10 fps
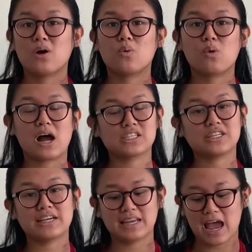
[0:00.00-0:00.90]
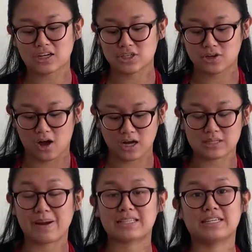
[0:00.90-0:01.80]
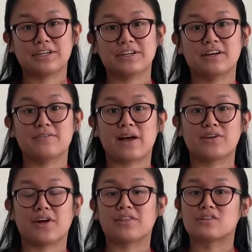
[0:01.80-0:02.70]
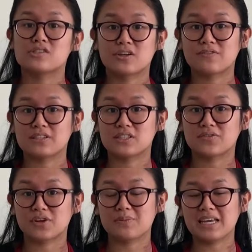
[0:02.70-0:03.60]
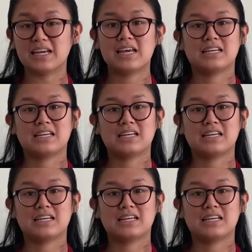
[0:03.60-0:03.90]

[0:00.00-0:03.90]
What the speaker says: Washing can actually cause bacteria found on the surface of your meat